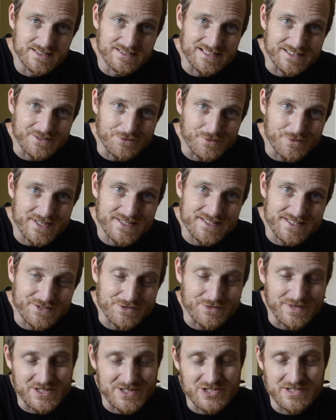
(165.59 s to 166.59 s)
Now, the Rec
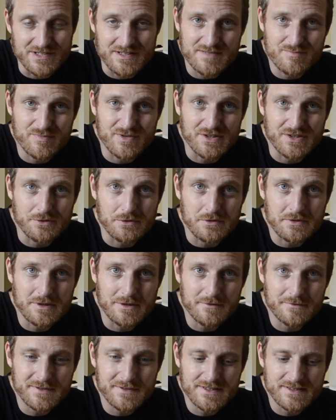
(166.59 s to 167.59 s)
Centre actually does pretty good
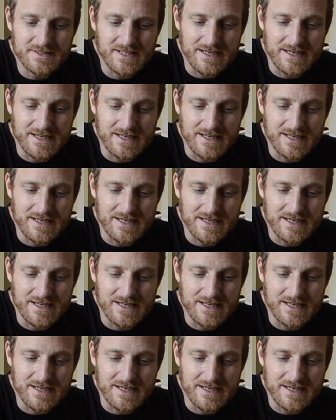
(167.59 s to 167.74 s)
coffee.